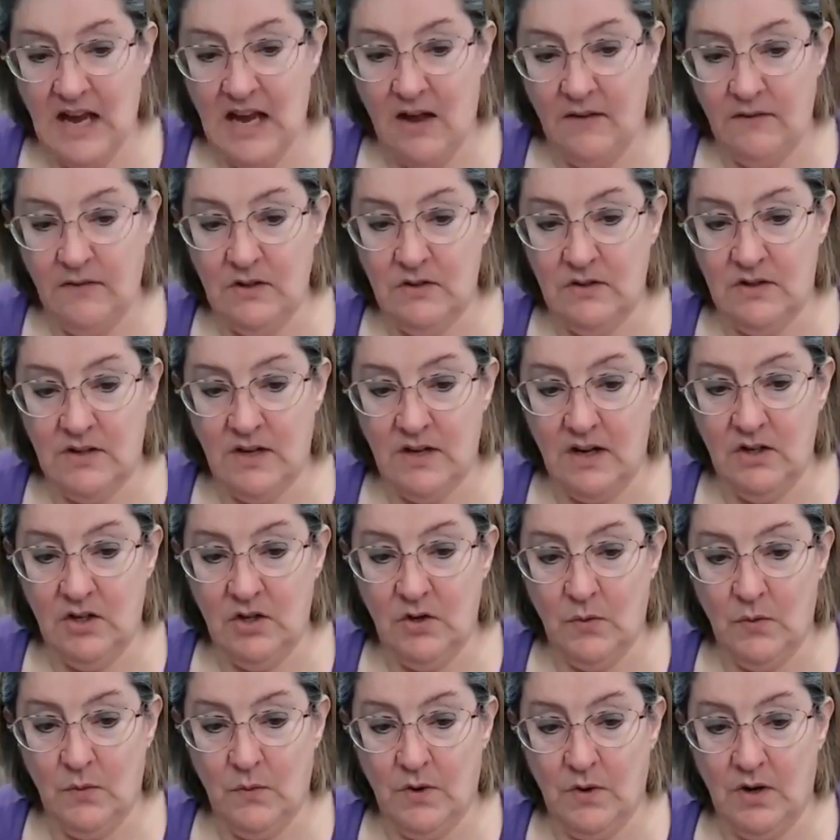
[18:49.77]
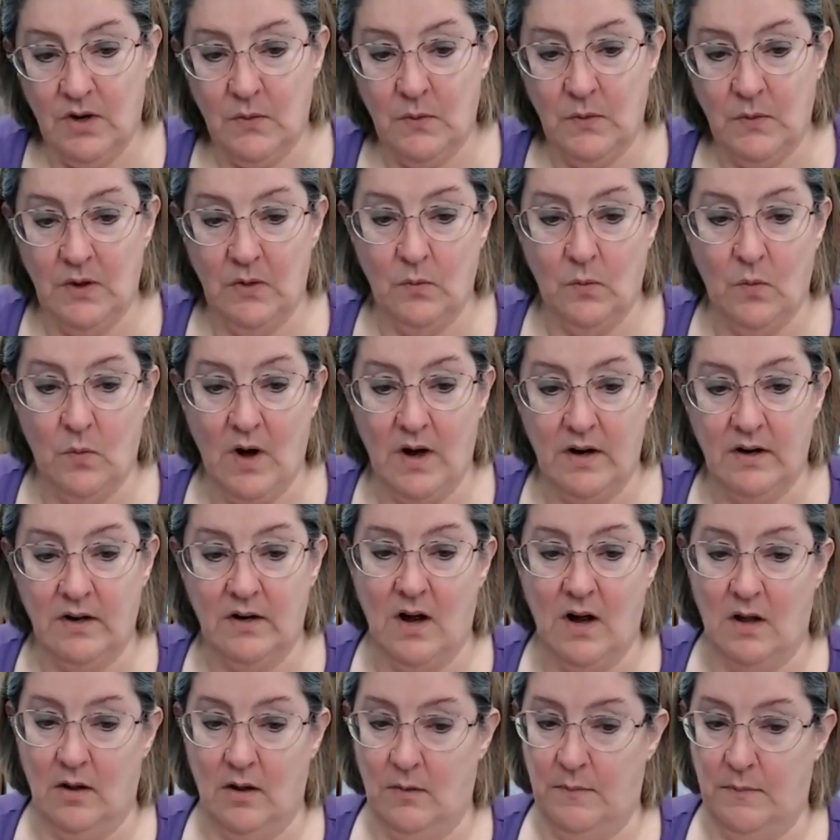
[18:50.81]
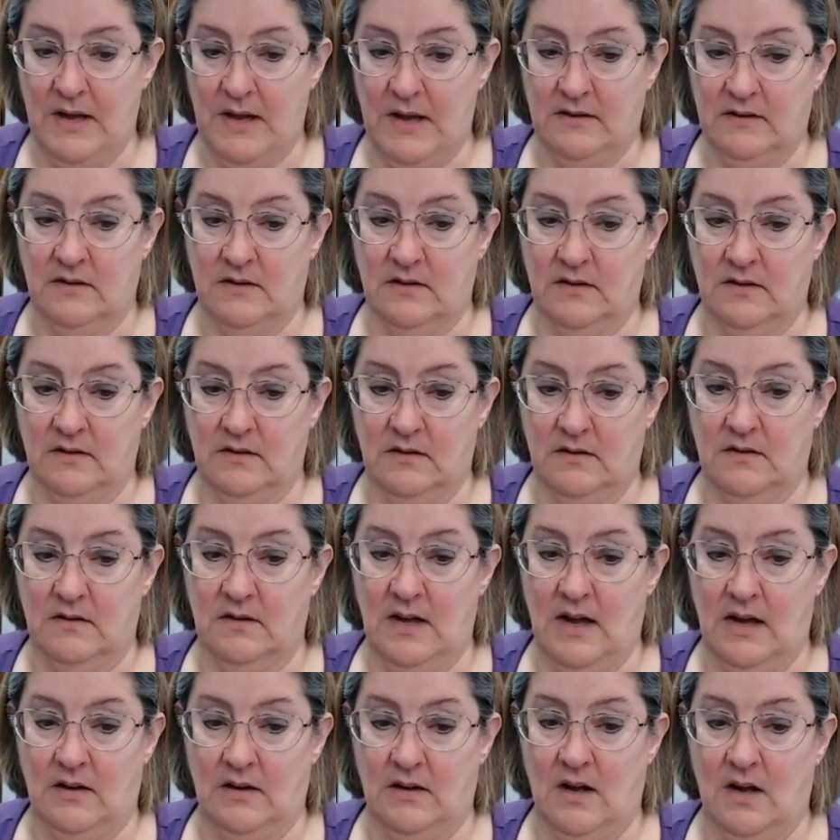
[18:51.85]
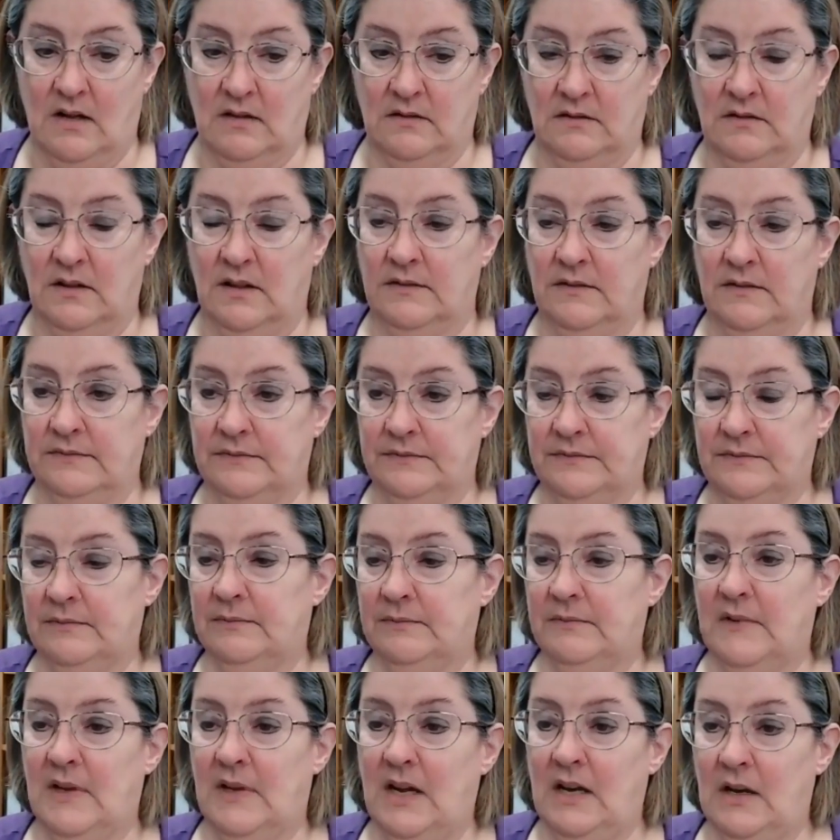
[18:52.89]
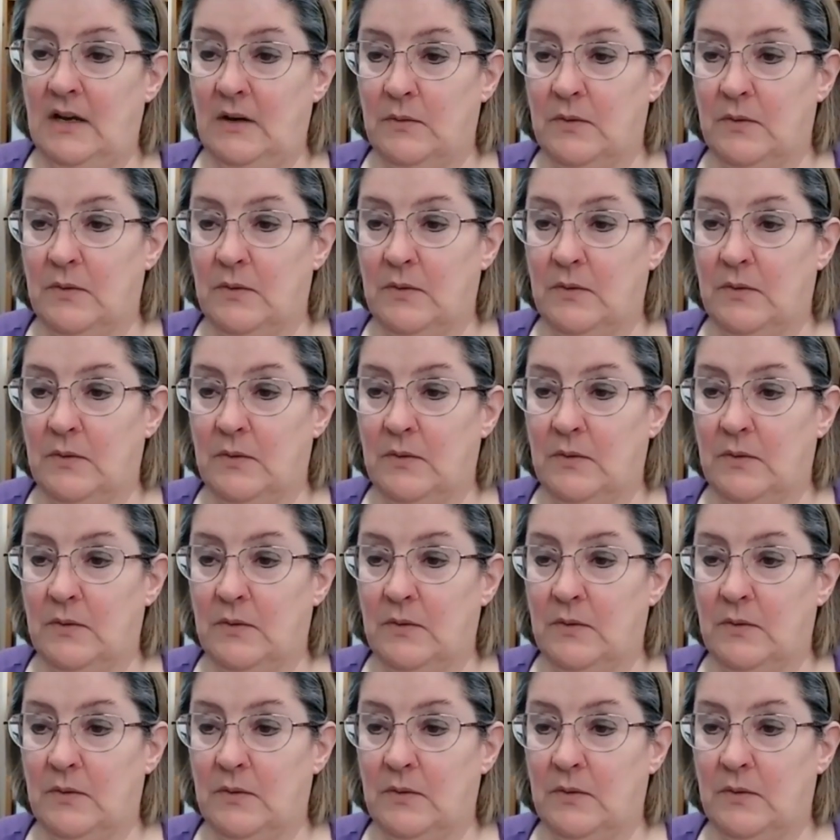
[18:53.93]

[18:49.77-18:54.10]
you done your work with watercolor pencils at all? Anywhere?